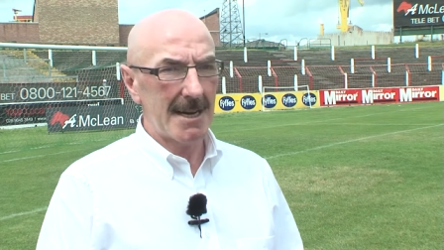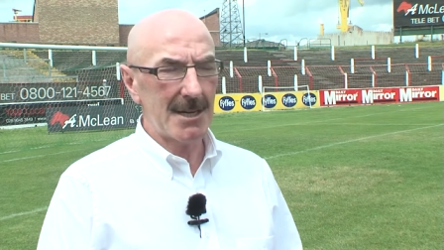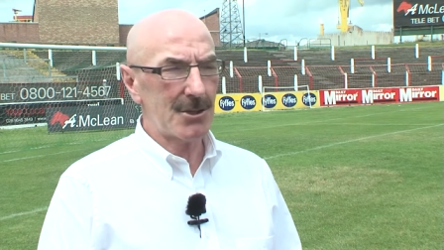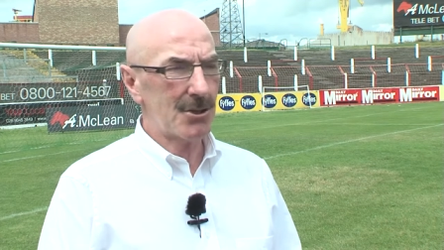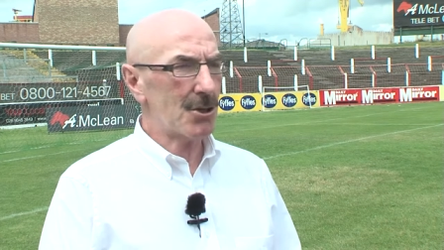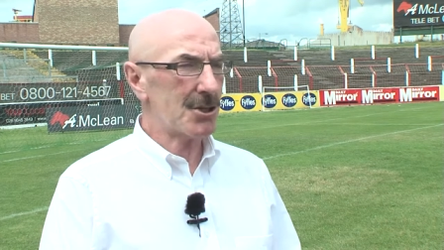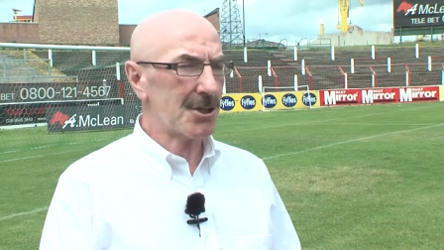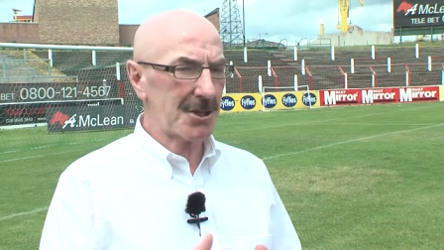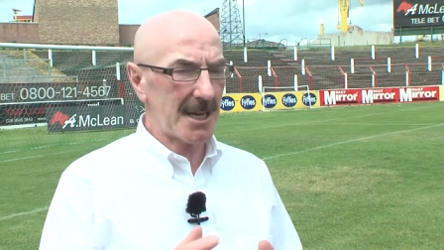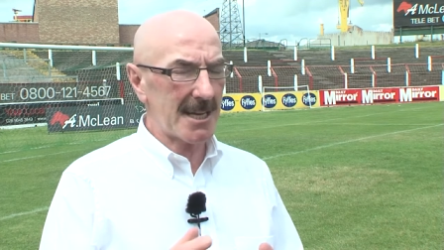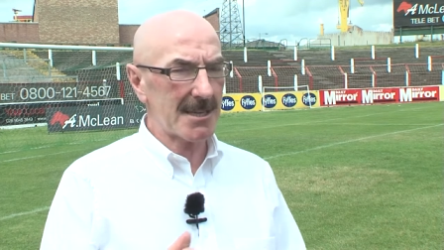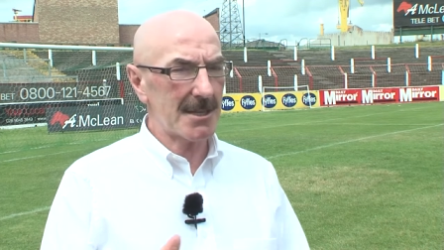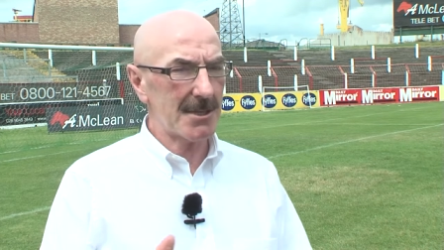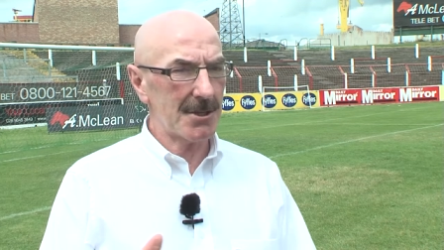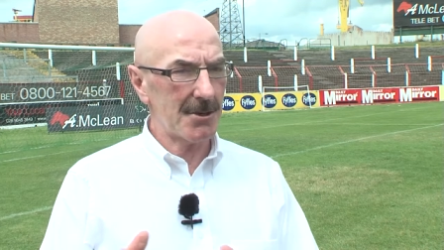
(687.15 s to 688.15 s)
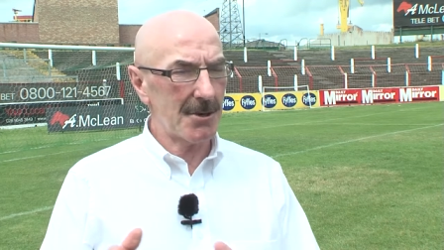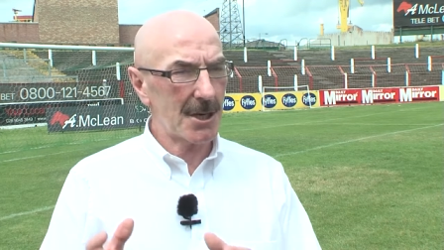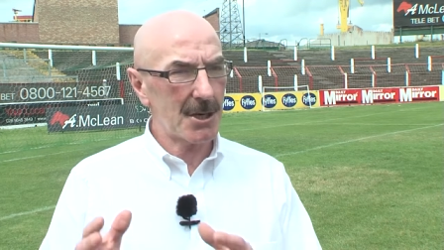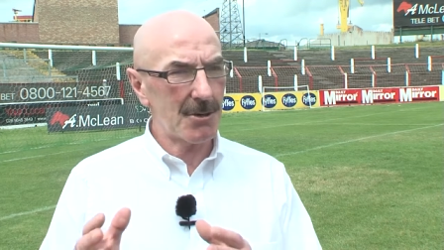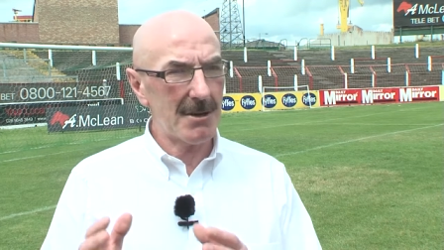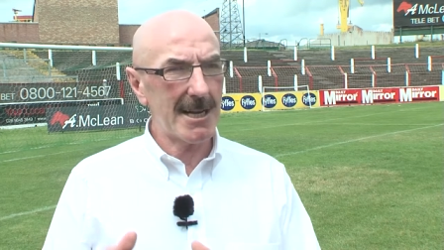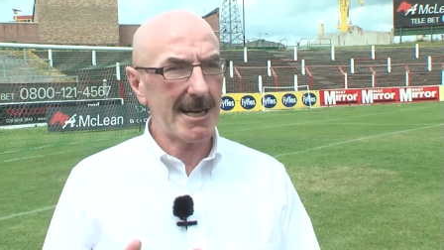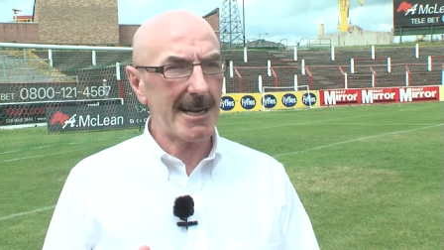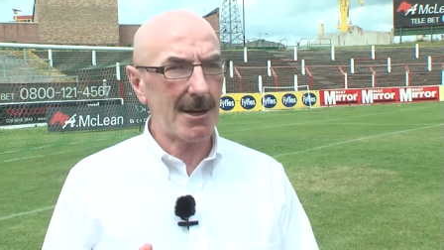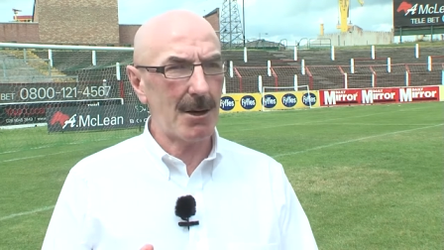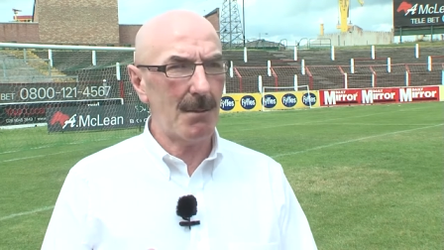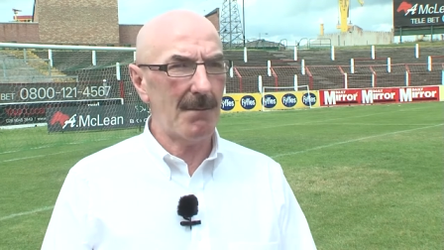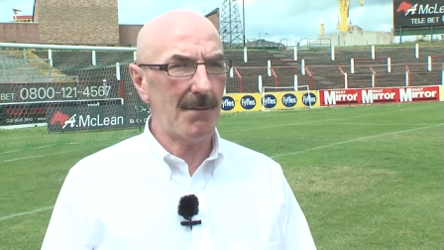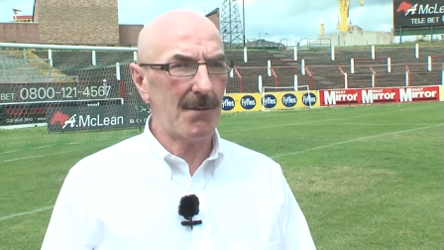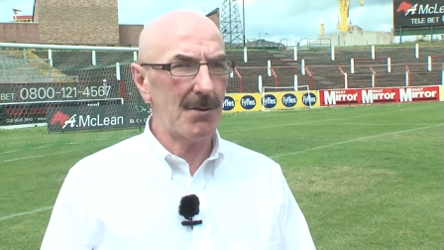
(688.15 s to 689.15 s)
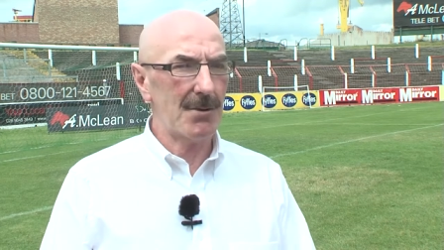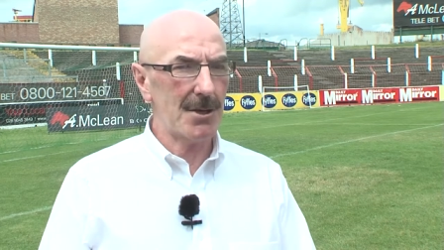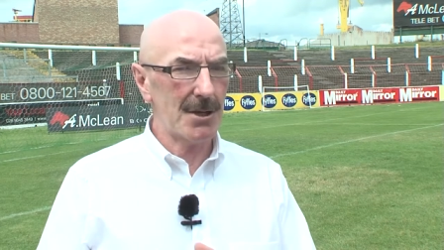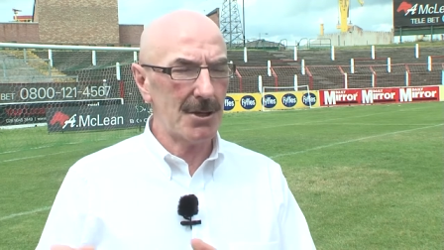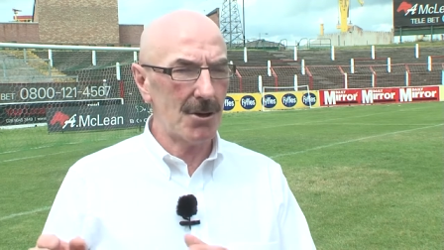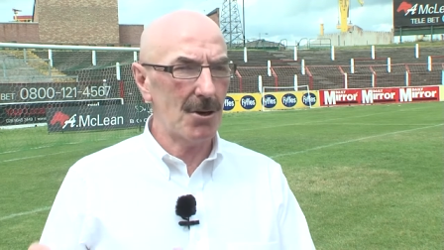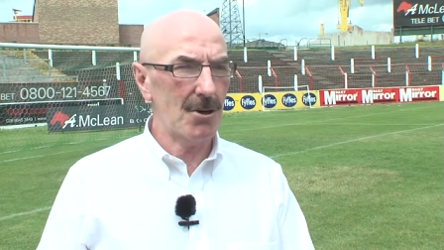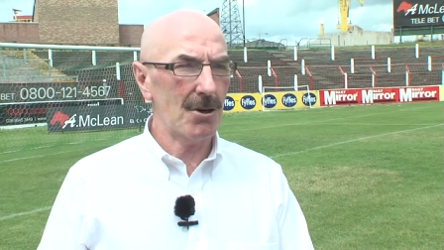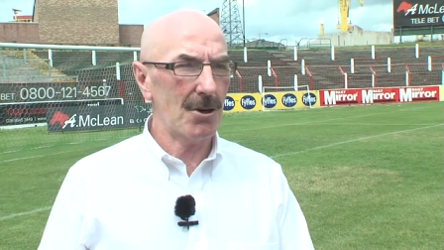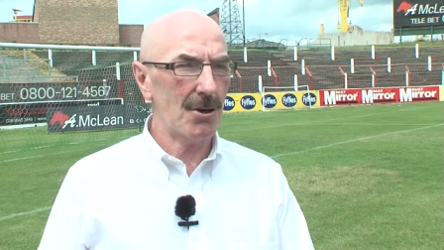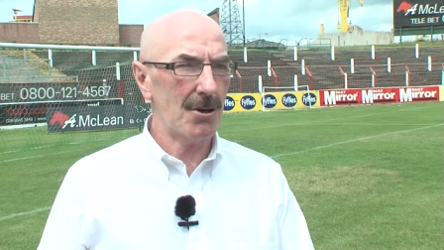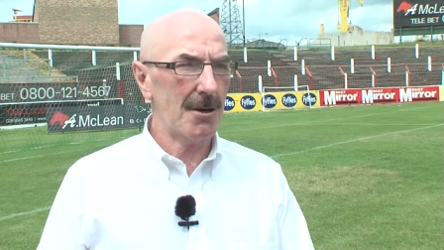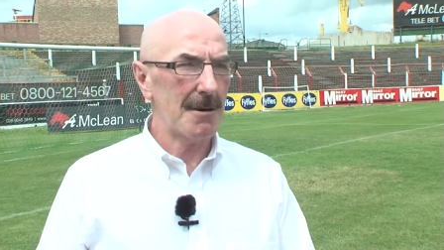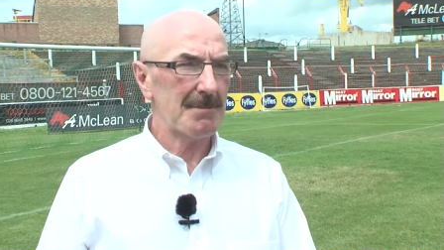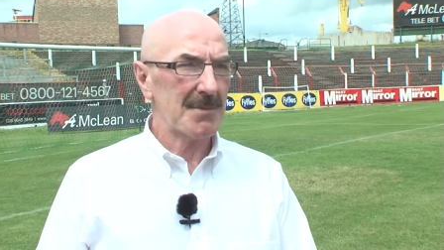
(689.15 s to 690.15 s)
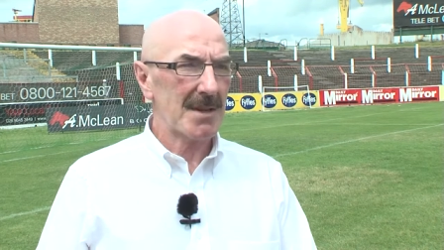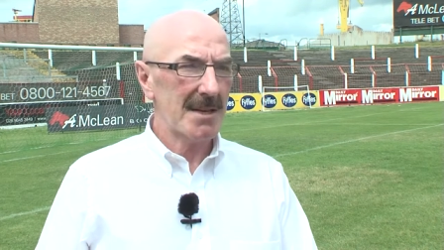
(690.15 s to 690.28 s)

I just think that they're a great club for the younger.